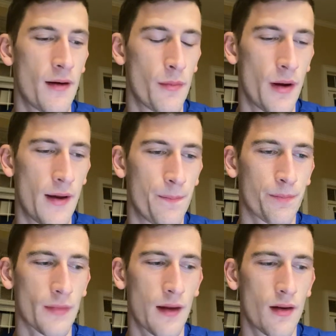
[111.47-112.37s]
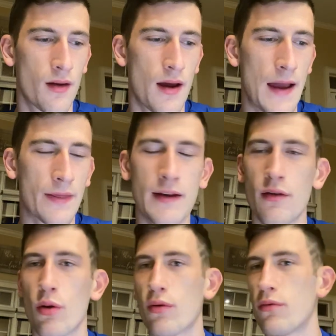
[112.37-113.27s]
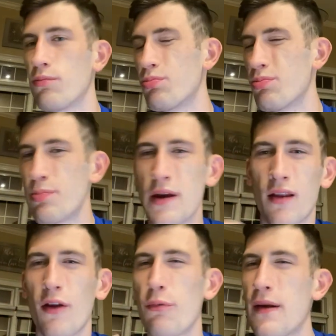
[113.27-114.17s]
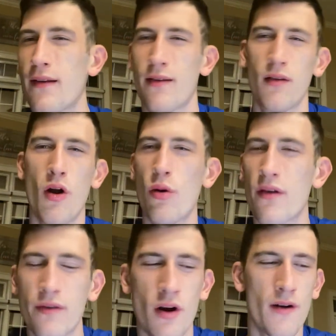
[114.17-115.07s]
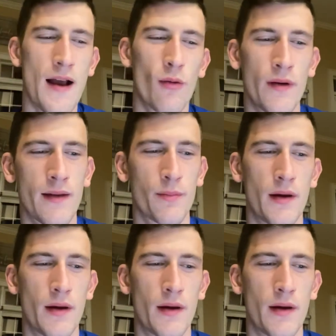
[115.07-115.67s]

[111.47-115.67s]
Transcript: But I think they'll be a little bit slow to start out with.